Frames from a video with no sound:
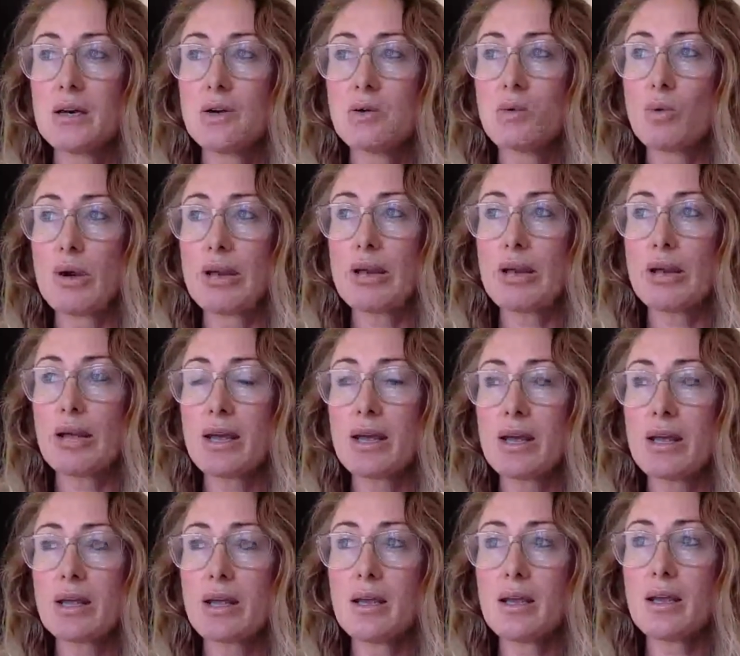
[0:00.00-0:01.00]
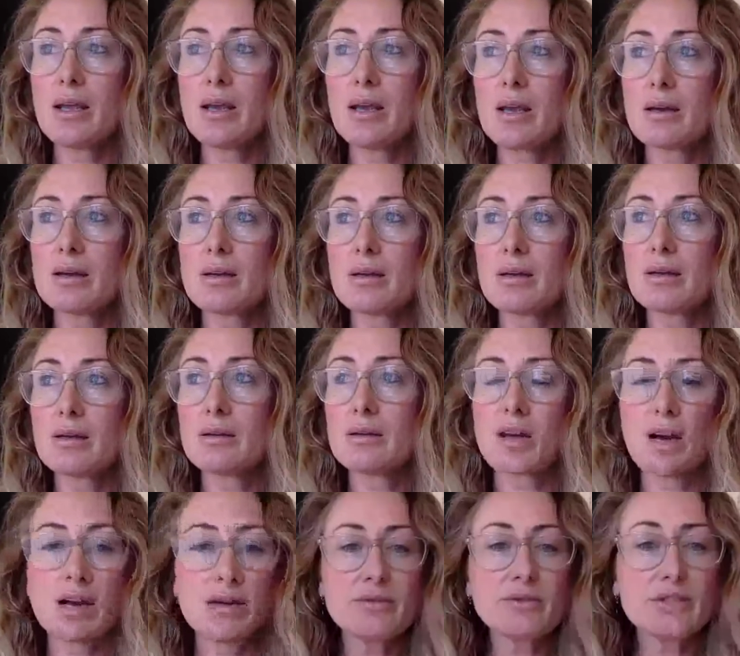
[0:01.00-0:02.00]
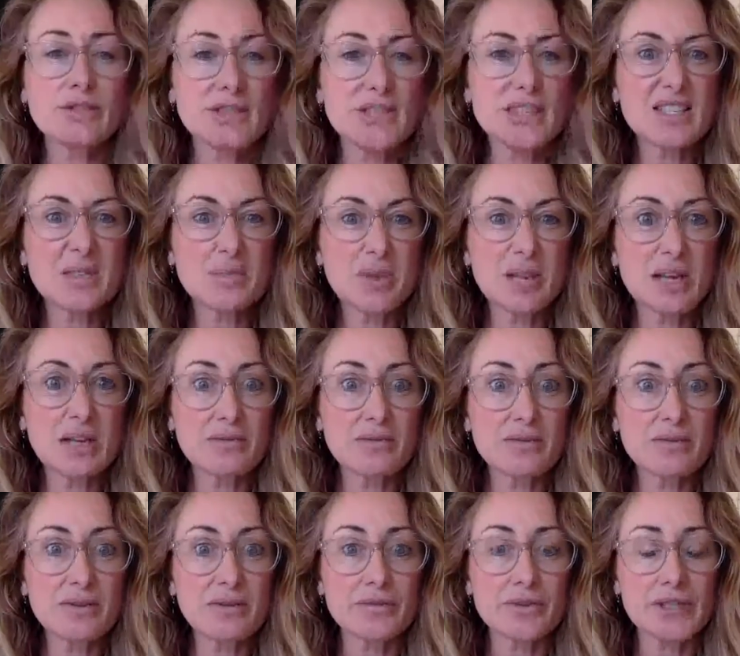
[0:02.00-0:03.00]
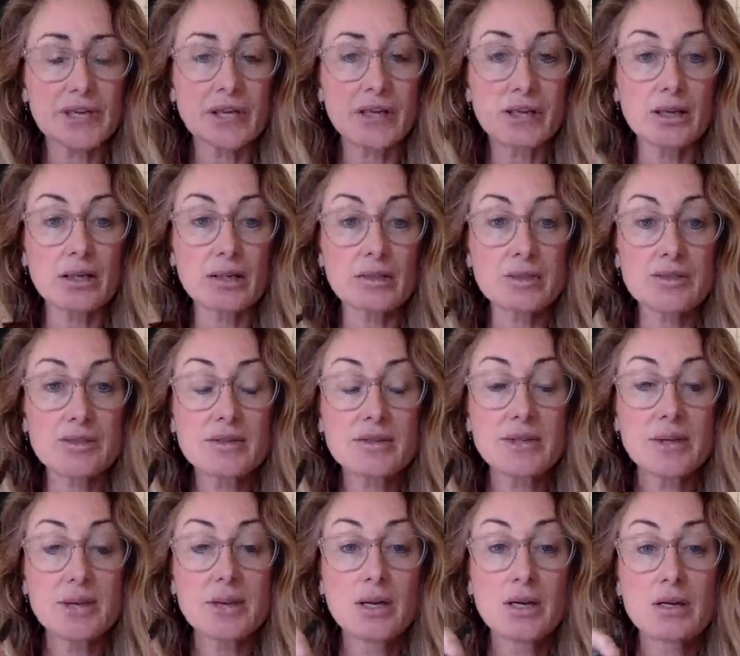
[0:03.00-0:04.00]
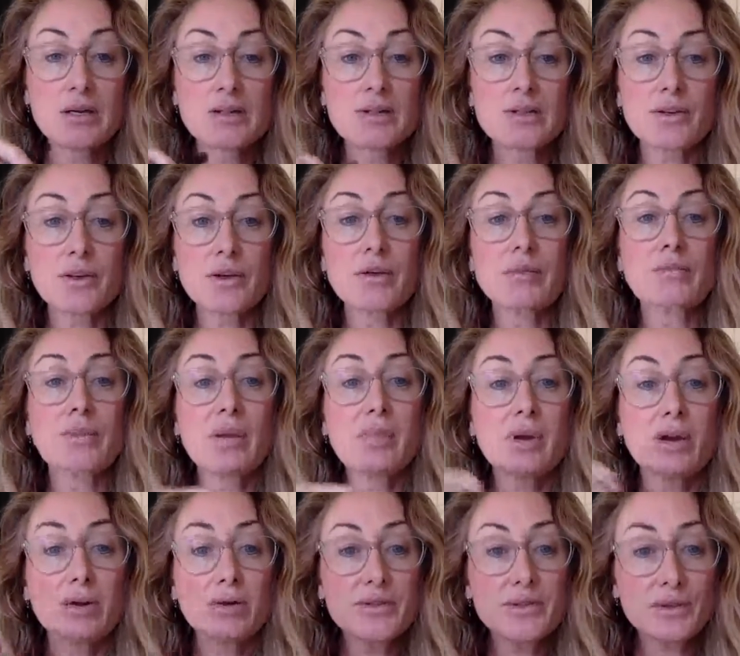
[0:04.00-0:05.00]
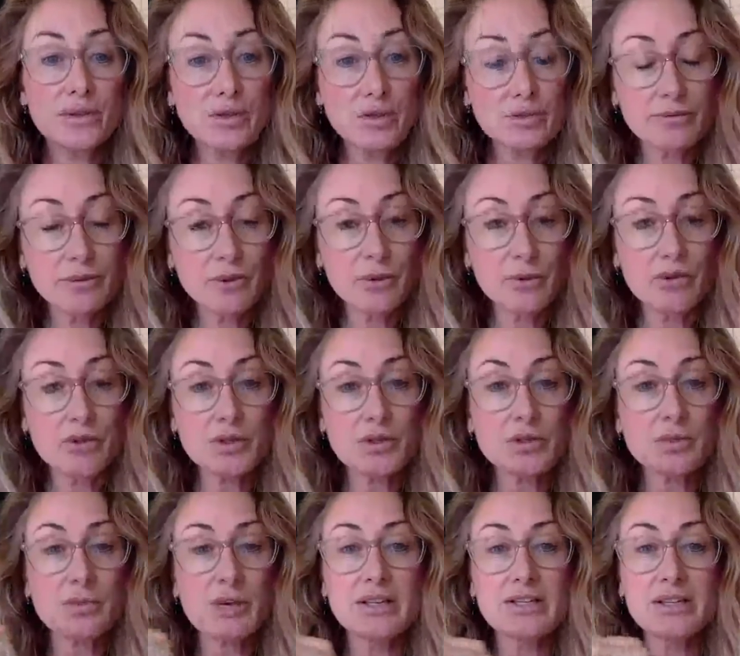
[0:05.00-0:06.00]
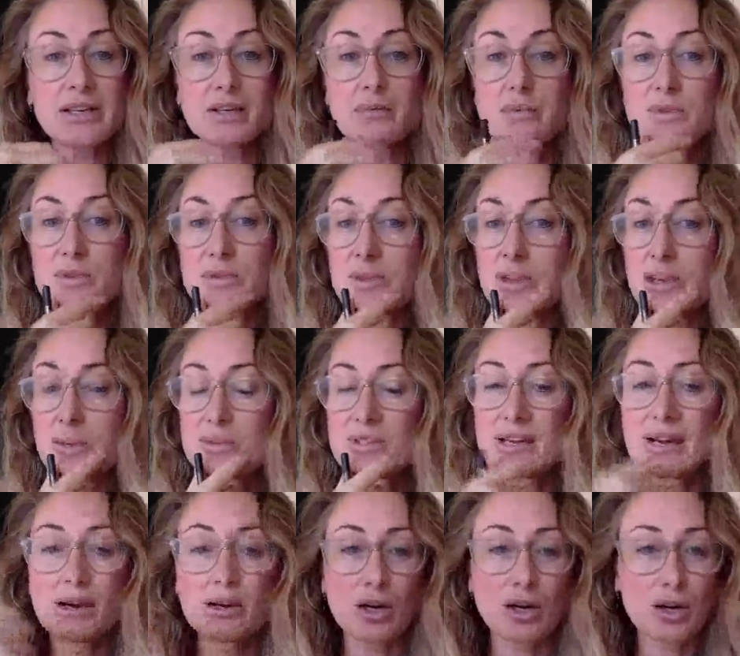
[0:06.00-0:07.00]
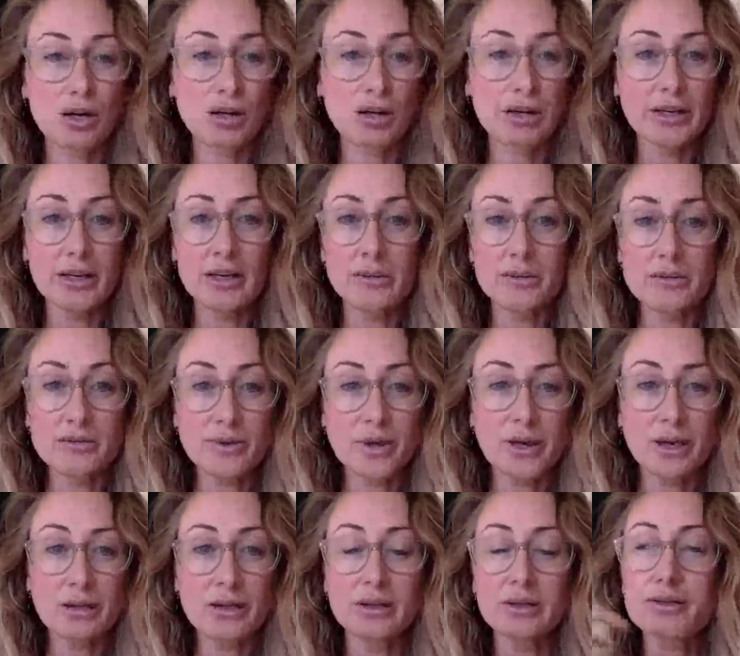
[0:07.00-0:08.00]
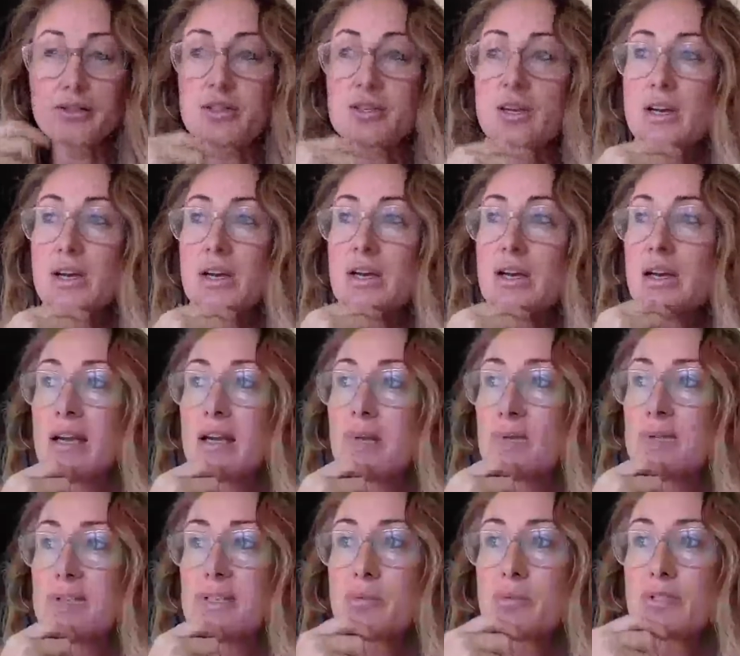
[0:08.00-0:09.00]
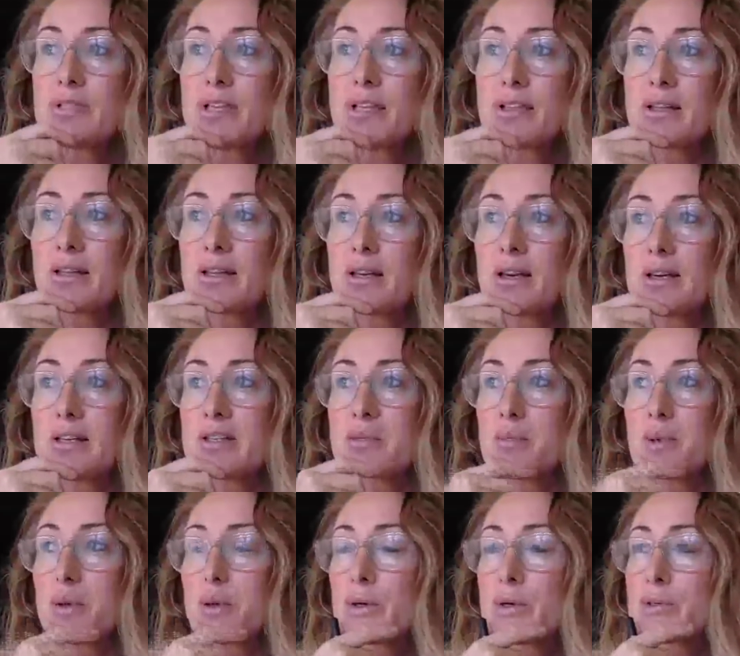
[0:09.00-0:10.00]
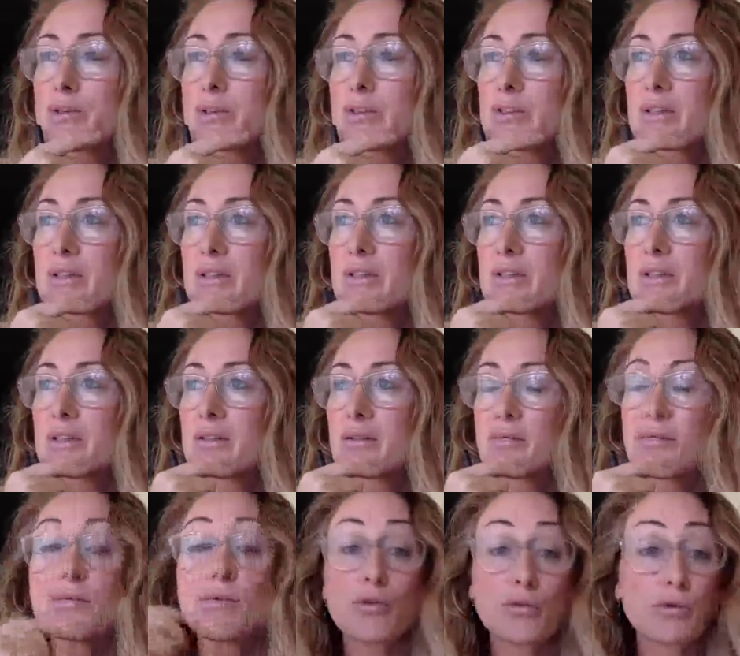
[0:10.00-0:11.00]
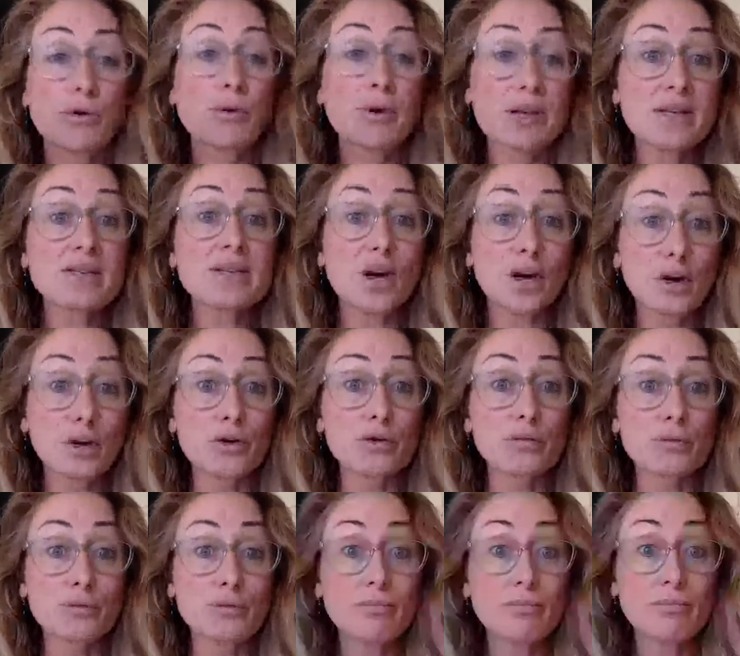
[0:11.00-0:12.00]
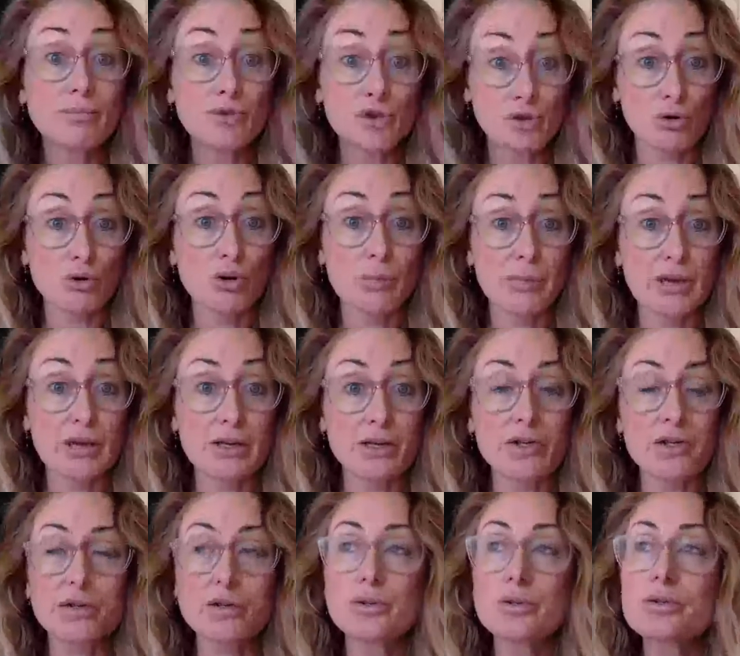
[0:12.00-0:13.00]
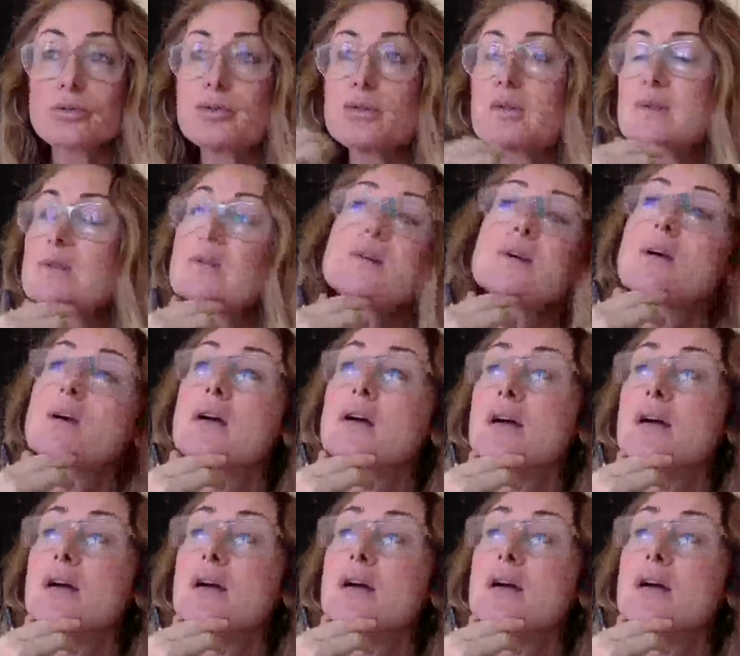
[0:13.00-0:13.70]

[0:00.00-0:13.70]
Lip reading: where he kind of just disappeared for 15 years. So my parents got divorced because my dad was an alcoholic, he was violent, he wasn't a particularly nice person through his own trauma issues.